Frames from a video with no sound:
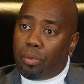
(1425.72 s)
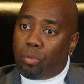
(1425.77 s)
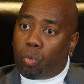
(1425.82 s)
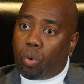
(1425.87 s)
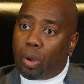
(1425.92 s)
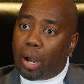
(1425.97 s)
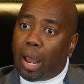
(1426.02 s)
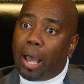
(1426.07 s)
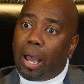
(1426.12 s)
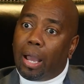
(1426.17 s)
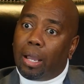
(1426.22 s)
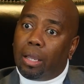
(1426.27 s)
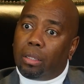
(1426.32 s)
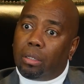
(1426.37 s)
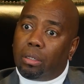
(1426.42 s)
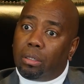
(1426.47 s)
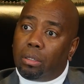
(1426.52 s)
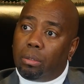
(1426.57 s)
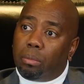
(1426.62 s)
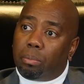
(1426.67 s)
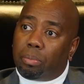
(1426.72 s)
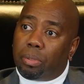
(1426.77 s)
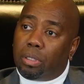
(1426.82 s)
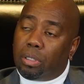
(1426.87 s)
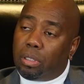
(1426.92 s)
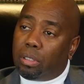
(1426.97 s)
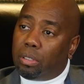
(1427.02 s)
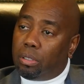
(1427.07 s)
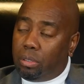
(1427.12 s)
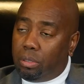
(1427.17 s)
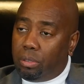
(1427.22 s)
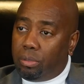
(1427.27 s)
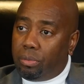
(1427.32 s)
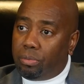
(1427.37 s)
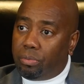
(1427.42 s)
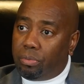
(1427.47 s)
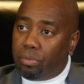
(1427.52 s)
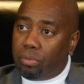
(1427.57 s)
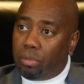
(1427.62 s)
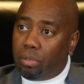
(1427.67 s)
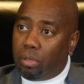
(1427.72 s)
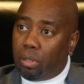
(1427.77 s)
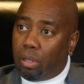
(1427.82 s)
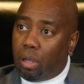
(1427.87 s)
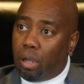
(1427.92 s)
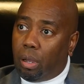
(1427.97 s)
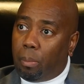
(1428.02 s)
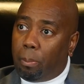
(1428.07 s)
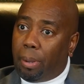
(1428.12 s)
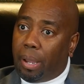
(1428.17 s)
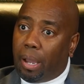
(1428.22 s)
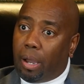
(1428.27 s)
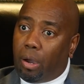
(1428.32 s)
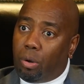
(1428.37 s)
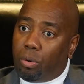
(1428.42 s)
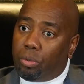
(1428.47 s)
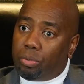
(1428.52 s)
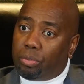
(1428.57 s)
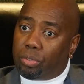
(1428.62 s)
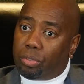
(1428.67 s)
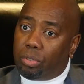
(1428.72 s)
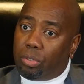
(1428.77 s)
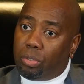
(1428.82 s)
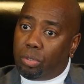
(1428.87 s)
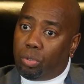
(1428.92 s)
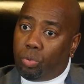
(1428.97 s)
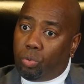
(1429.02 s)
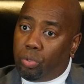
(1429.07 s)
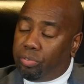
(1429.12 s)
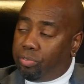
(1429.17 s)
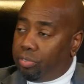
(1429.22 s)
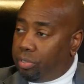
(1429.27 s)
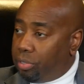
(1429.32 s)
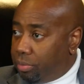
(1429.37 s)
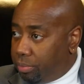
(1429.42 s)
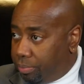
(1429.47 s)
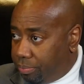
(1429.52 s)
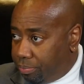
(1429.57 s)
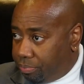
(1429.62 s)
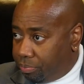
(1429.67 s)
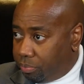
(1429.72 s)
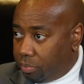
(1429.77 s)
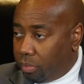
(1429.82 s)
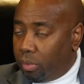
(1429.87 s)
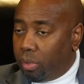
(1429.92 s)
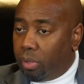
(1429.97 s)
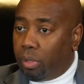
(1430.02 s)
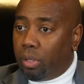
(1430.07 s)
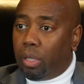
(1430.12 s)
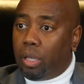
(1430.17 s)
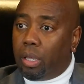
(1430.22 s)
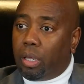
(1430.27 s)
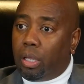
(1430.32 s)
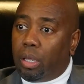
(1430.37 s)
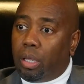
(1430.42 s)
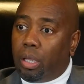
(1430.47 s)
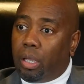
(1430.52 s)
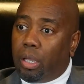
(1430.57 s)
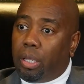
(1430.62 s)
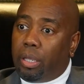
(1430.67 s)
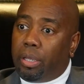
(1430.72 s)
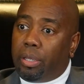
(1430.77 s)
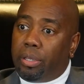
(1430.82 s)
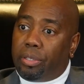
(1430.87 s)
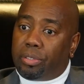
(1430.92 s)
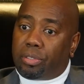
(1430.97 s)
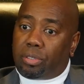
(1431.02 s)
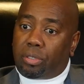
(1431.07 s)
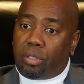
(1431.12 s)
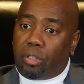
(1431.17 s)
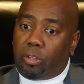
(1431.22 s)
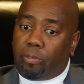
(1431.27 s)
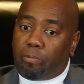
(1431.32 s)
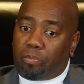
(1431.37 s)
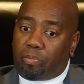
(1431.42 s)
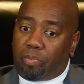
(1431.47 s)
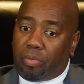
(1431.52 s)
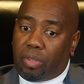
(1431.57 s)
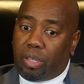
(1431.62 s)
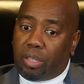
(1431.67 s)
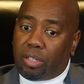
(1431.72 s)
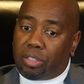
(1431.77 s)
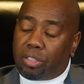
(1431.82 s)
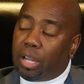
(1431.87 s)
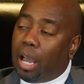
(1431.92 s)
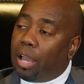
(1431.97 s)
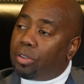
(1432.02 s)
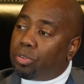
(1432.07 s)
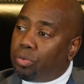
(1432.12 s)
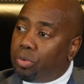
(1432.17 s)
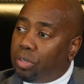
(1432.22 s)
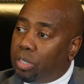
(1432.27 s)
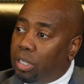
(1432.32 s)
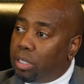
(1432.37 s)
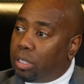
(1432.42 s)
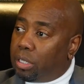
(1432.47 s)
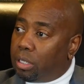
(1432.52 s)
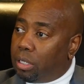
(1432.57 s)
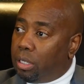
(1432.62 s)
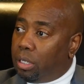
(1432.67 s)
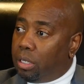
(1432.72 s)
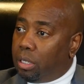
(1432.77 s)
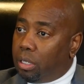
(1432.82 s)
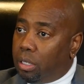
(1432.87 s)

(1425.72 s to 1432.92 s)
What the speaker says: what I believe about Louisville is it is not unique